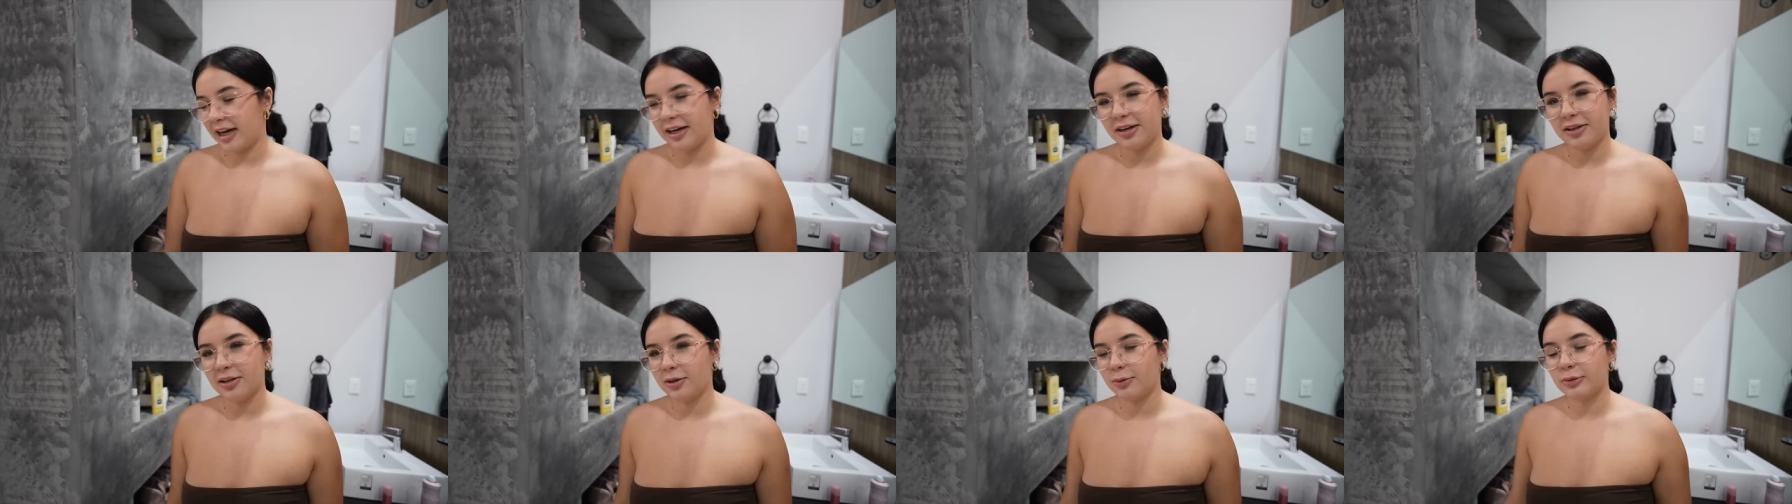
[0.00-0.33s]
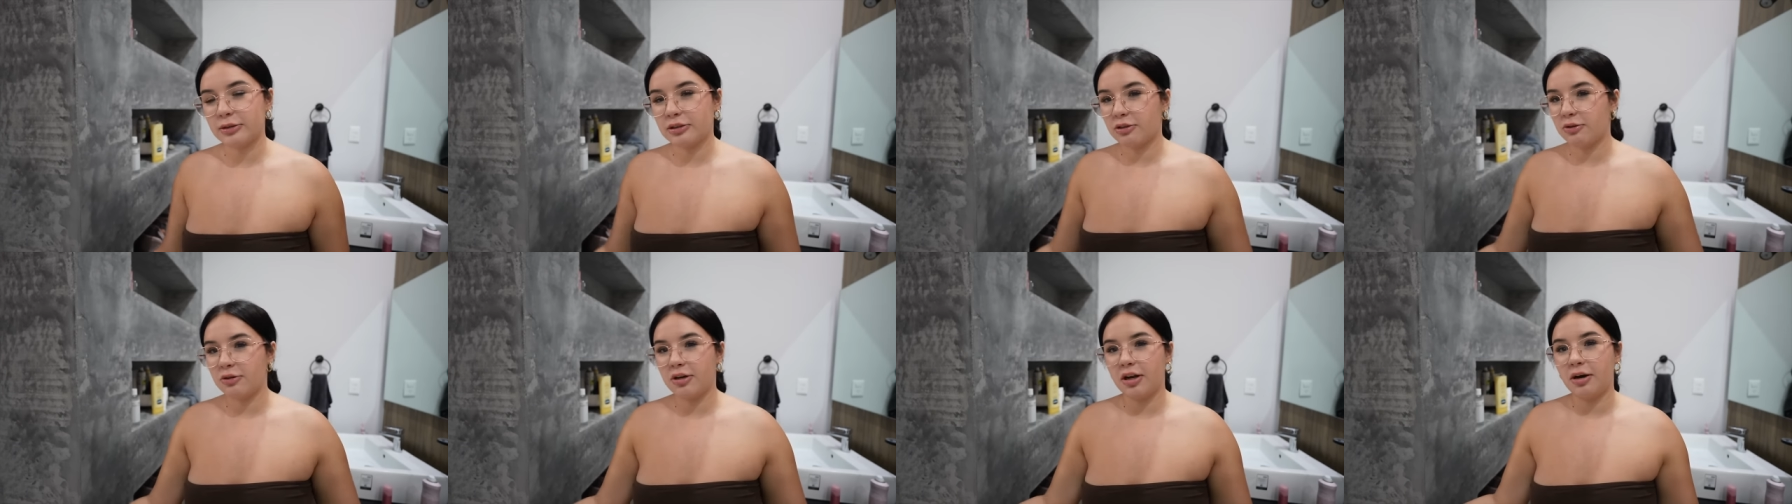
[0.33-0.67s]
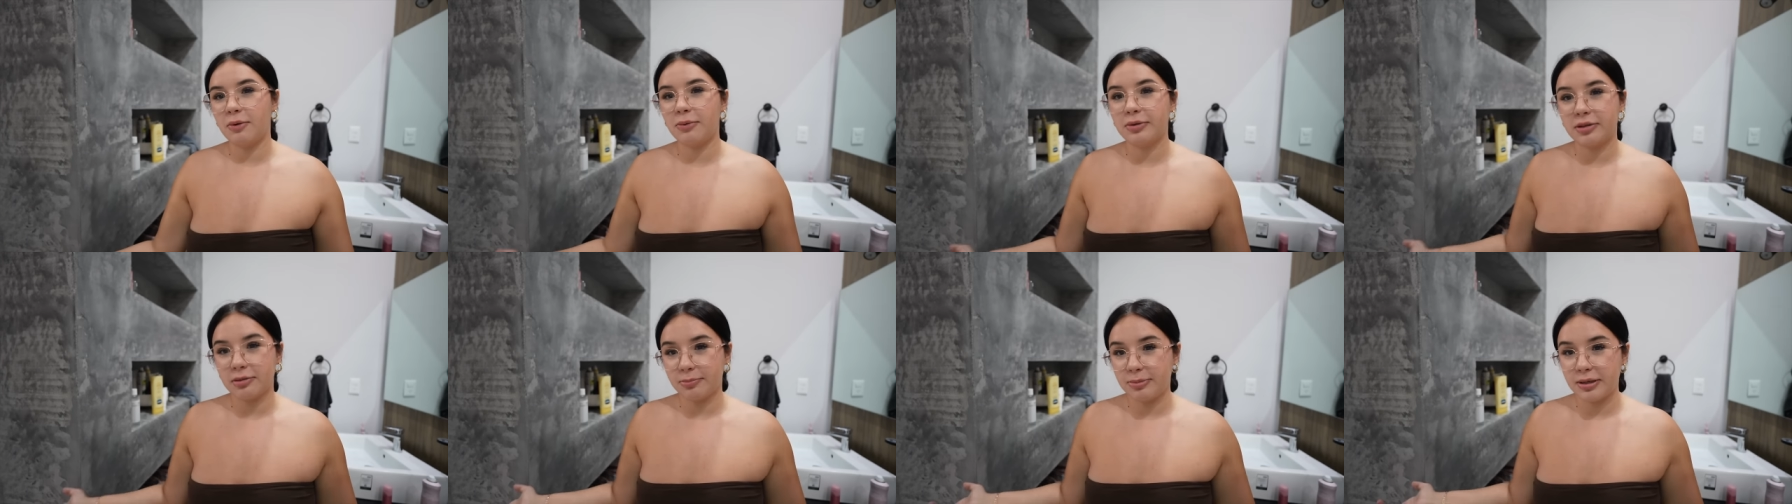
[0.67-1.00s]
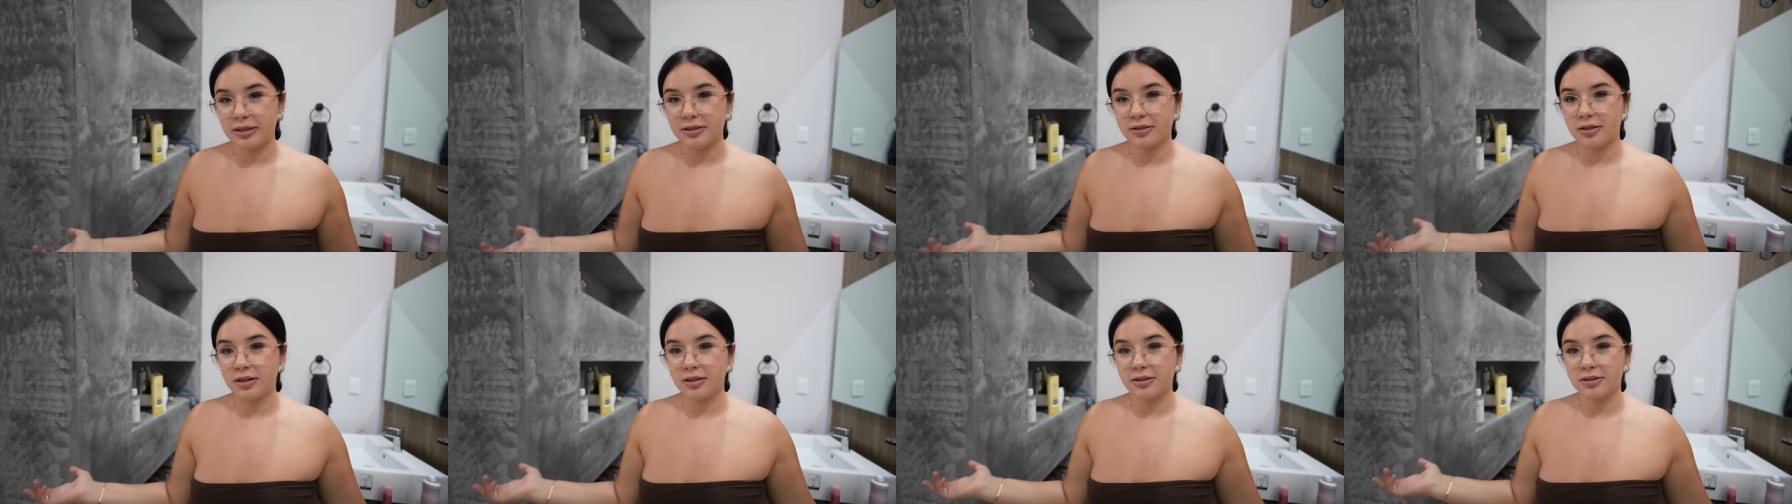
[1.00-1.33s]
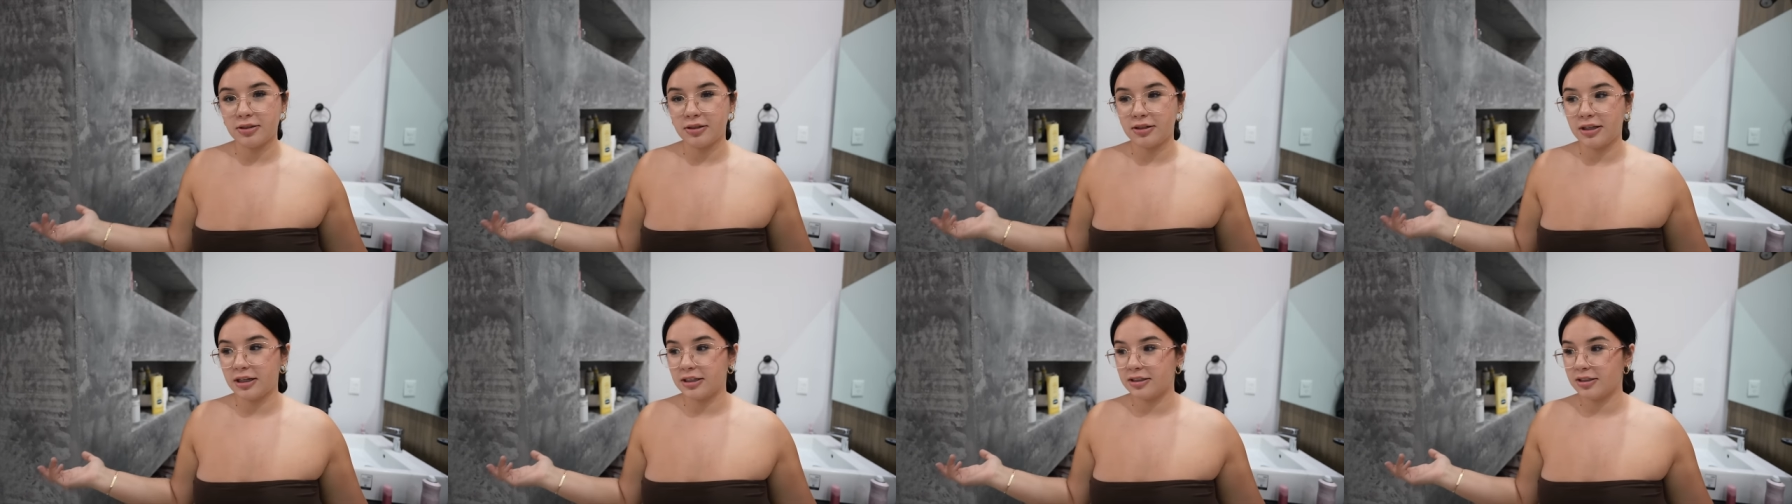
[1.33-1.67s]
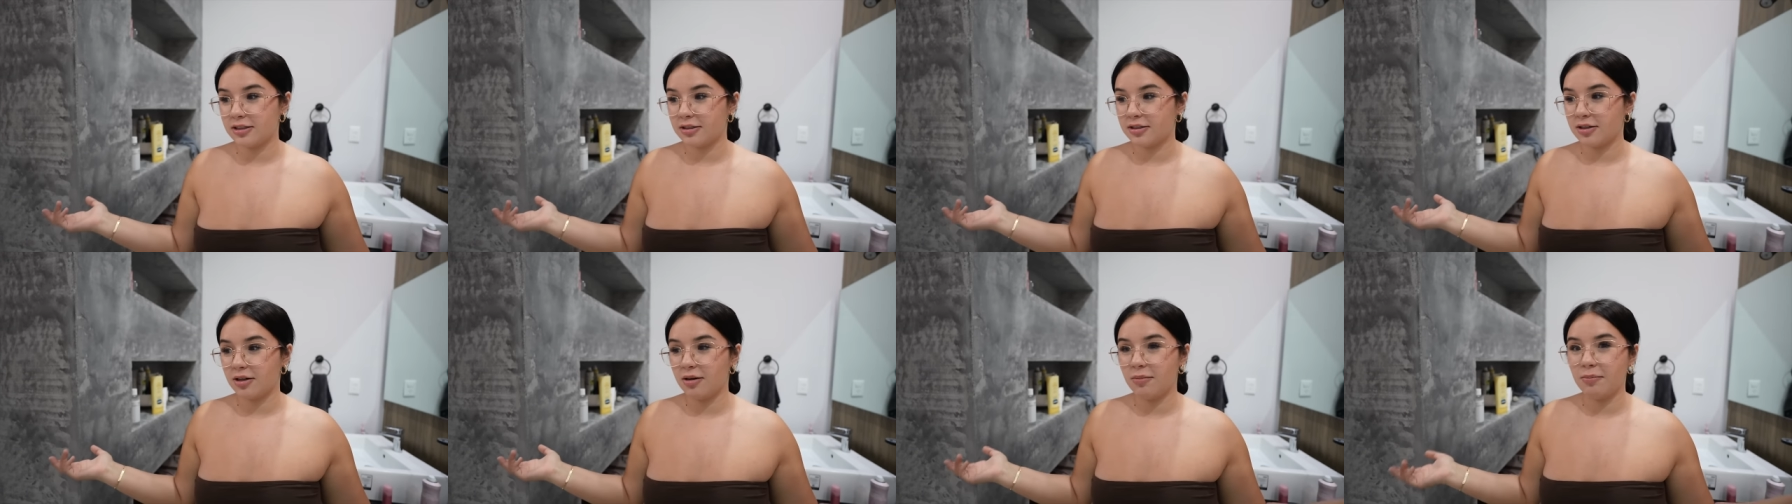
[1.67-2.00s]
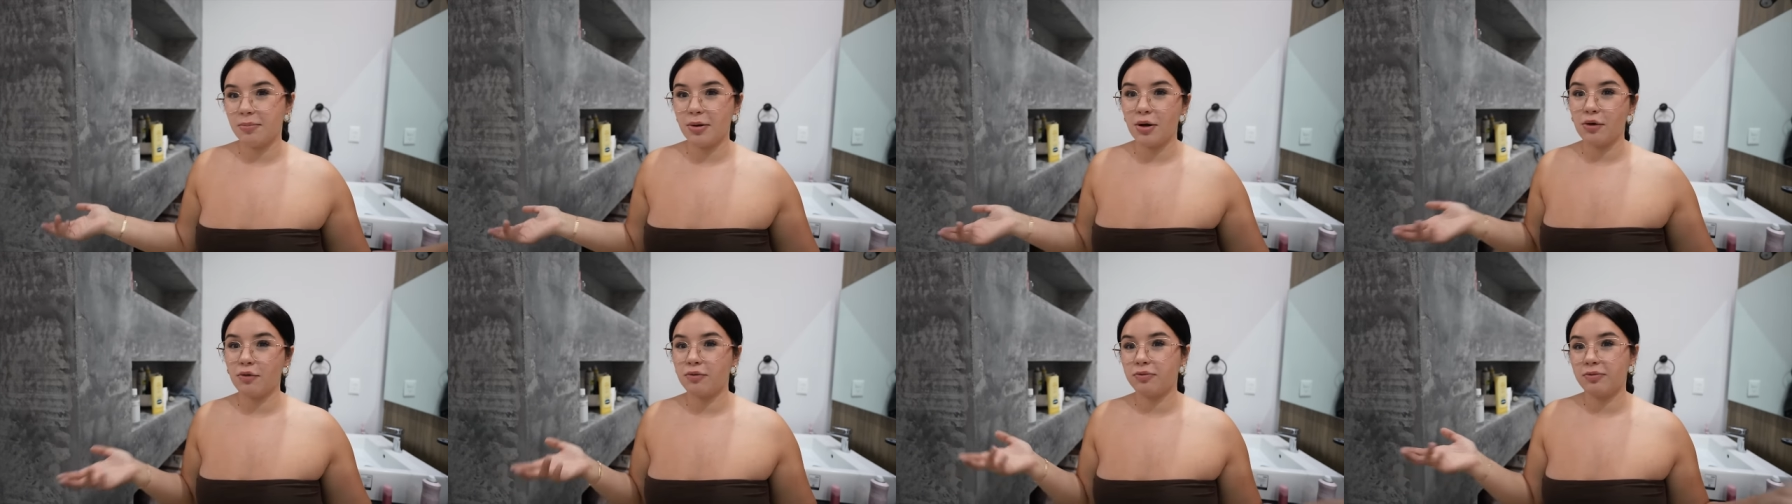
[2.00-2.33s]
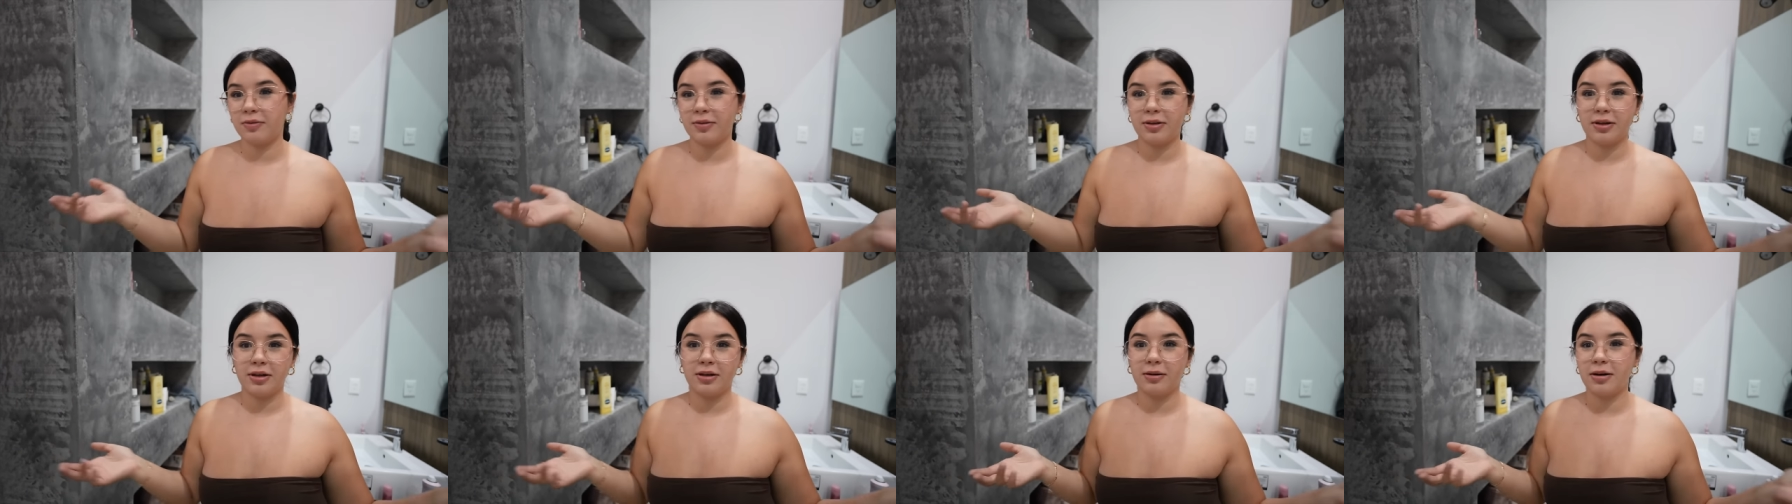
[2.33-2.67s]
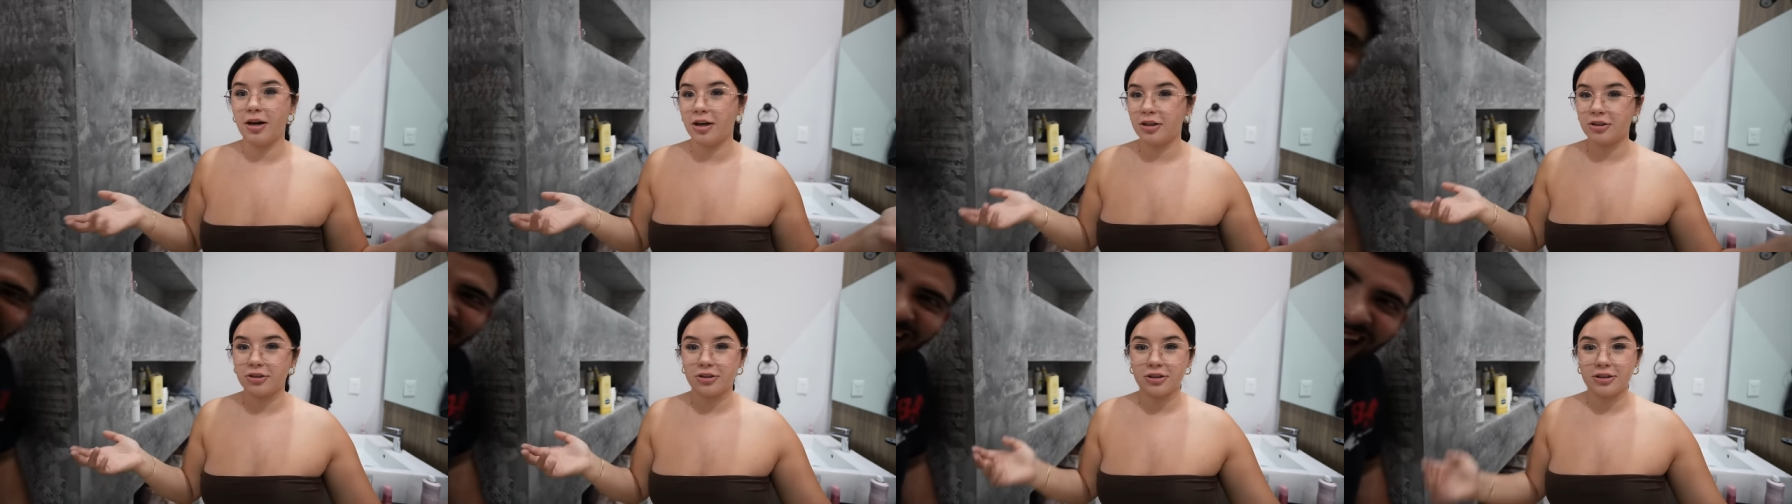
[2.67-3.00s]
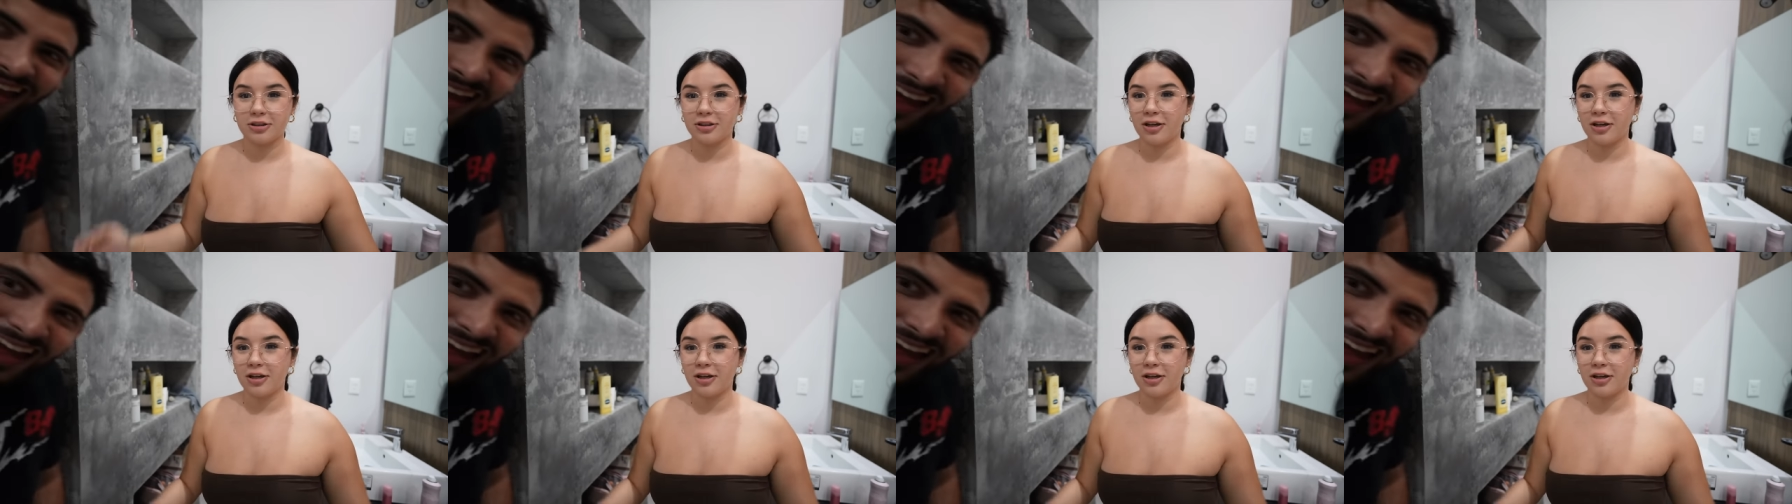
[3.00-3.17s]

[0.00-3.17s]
I don't know what's going on with the presidential elections on both countries,